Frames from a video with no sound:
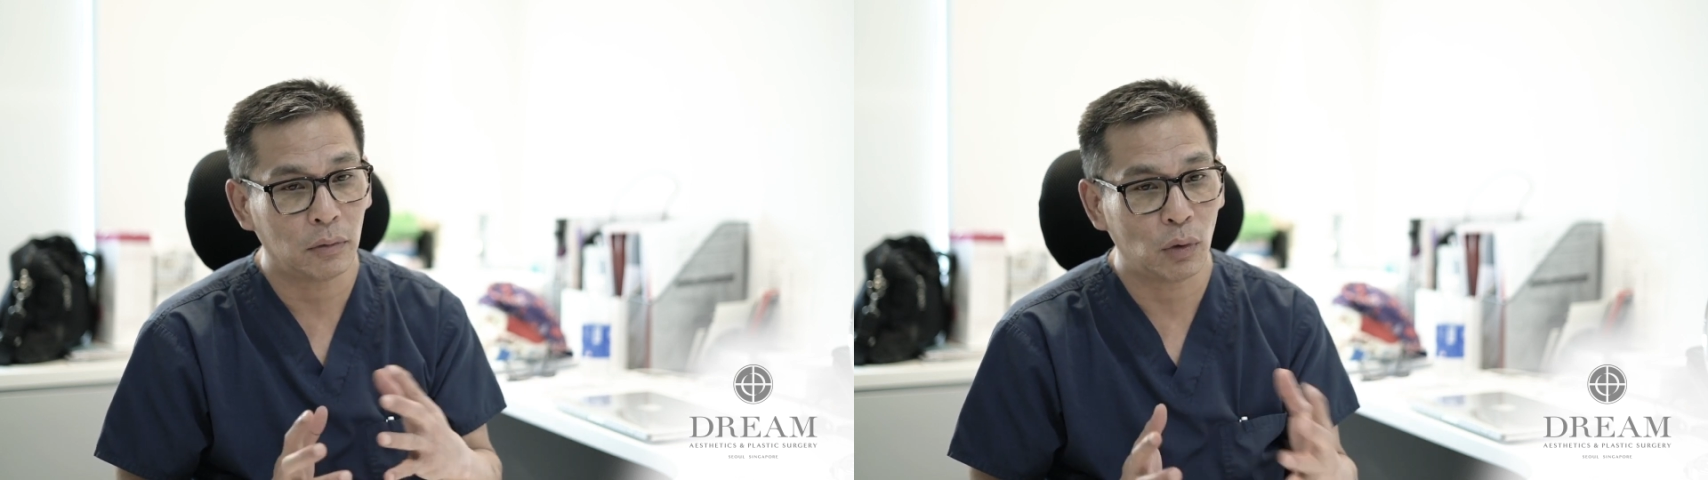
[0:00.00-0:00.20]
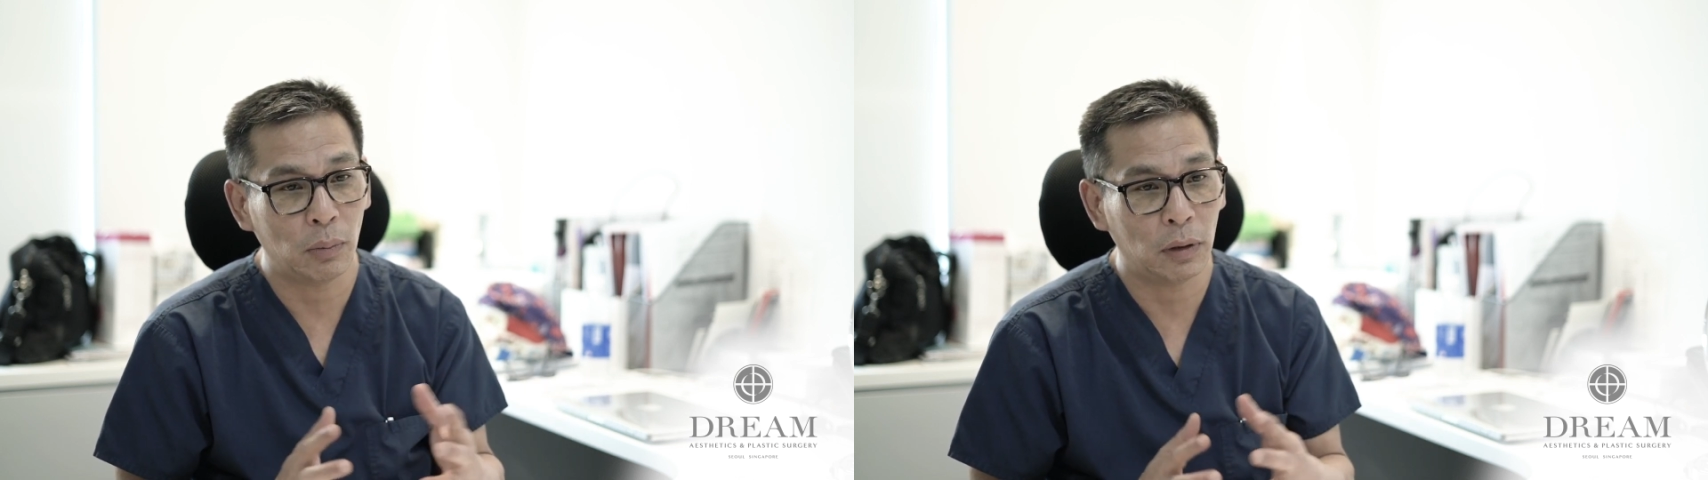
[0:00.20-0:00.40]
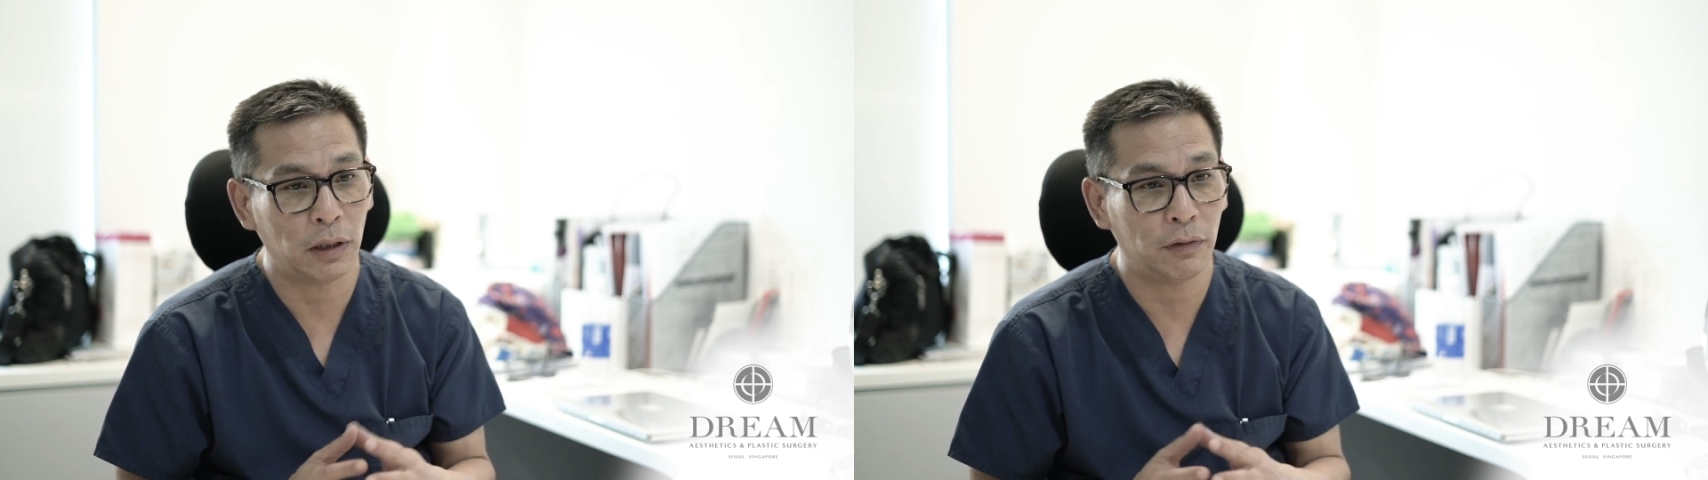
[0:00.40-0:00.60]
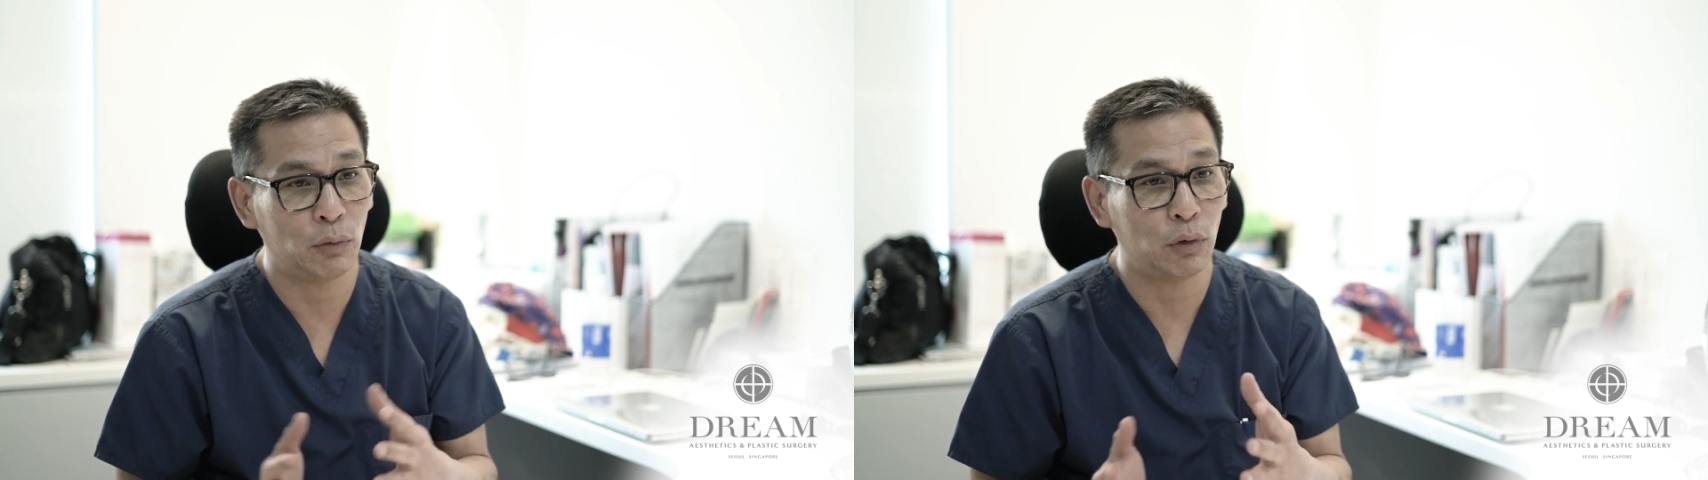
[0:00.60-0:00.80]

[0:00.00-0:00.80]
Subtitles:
we believe in